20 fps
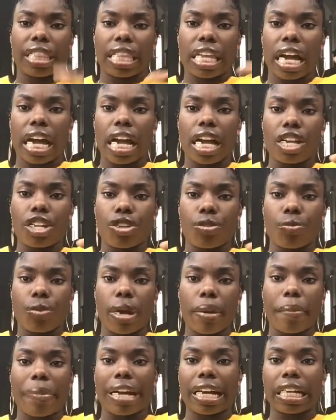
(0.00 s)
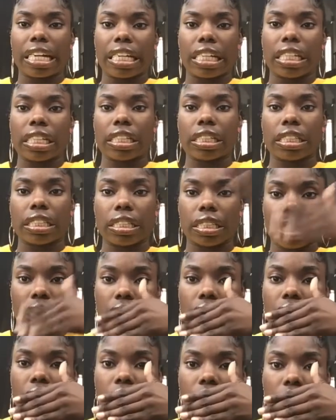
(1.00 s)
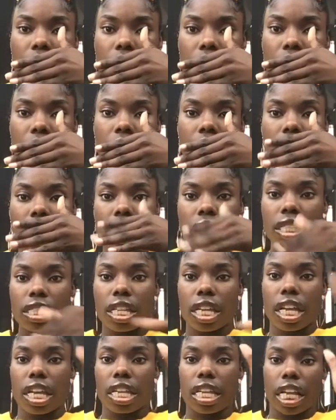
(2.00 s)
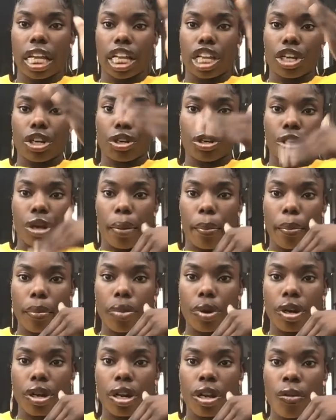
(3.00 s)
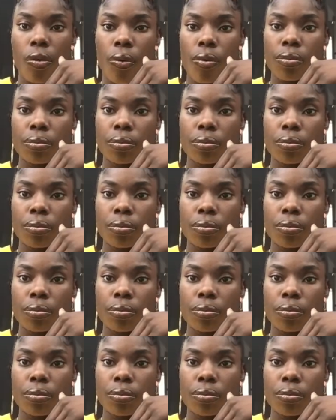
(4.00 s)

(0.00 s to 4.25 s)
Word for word: that, you went back in a second line to get like your number